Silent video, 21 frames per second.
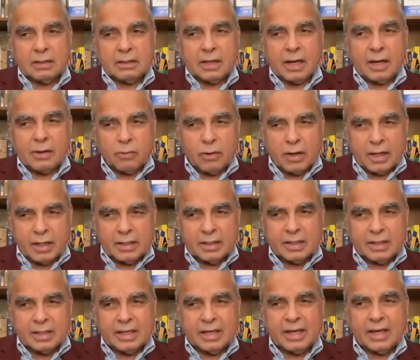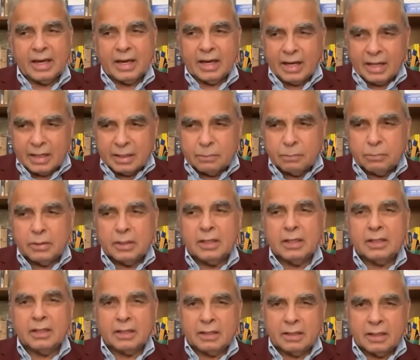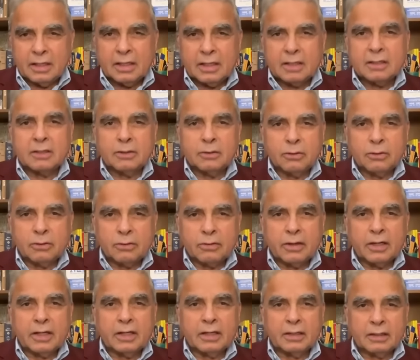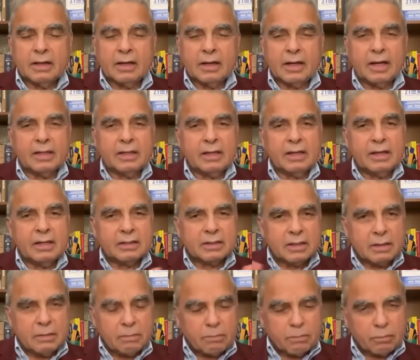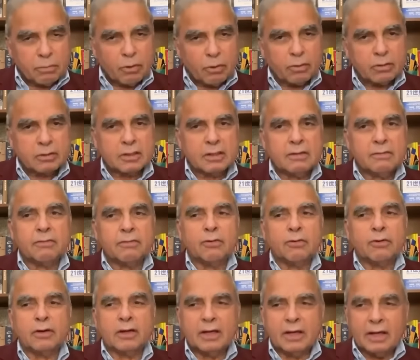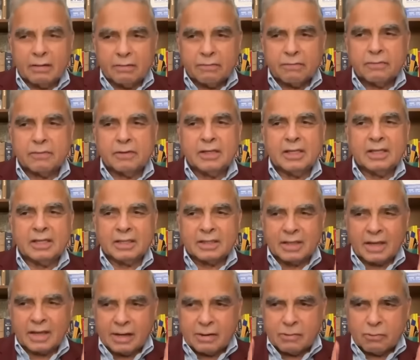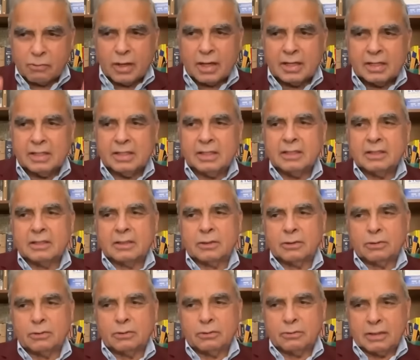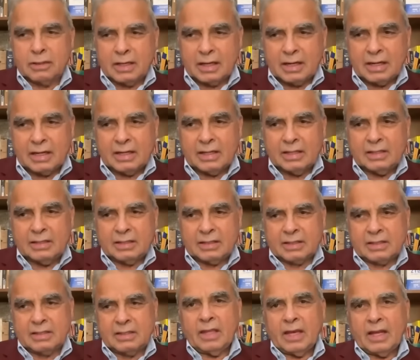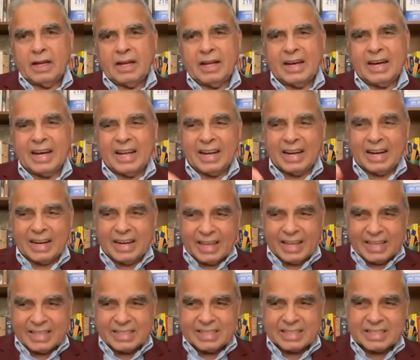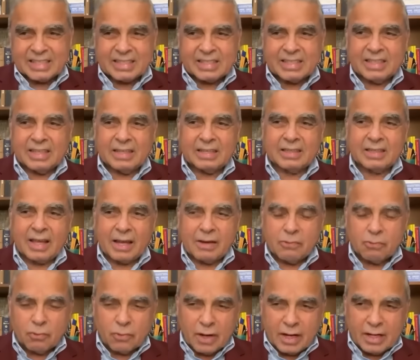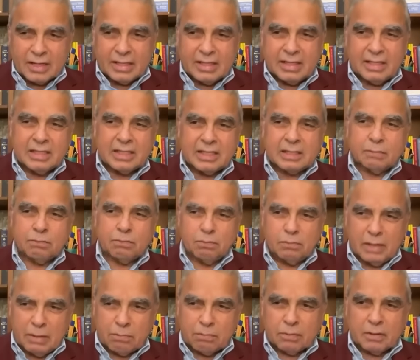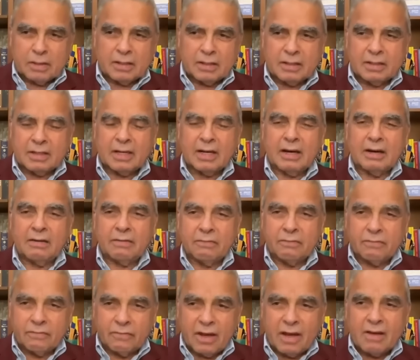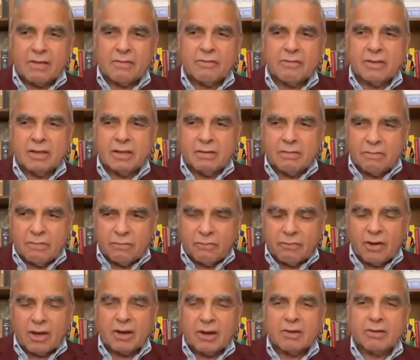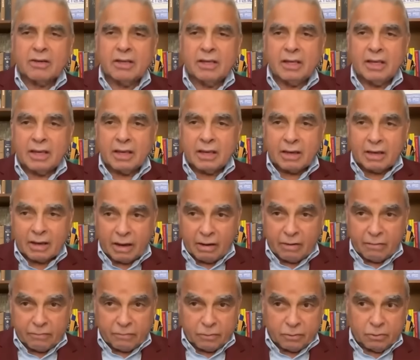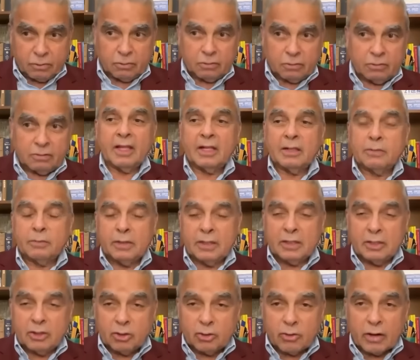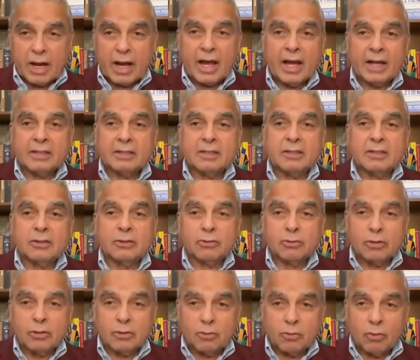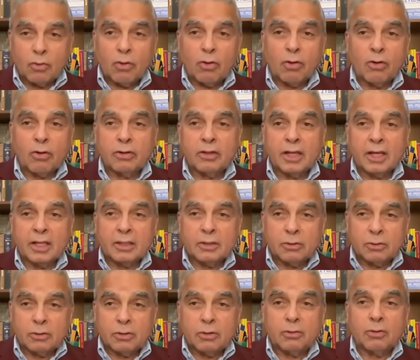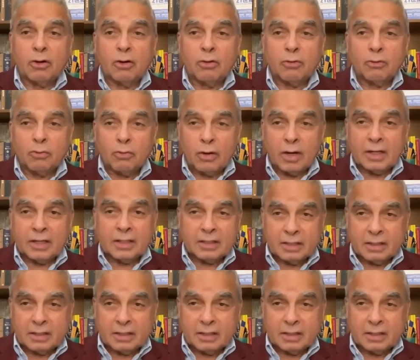Taiwan can be the next Ukraine. And I think it's important for every Taiwanese to realize that unless the Taiwanese people are very, very careful, they'll be dragged into a war that they do not want.